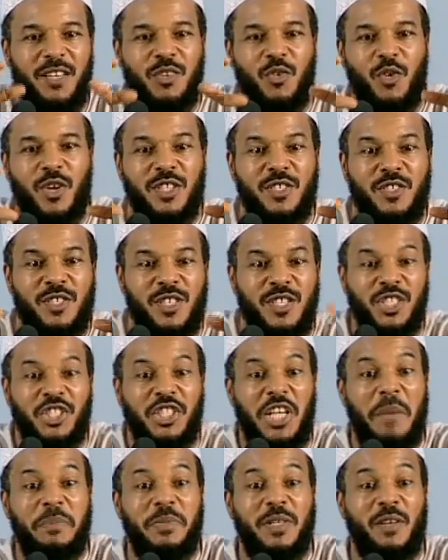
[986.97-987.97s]
You can see the
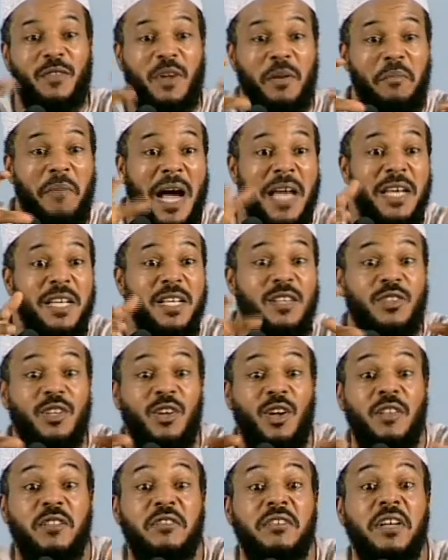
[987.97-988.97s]
shapes of their bodies and
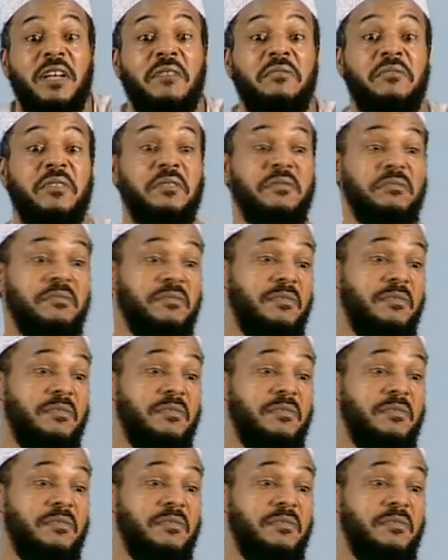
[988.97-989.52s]
all this kind of thing.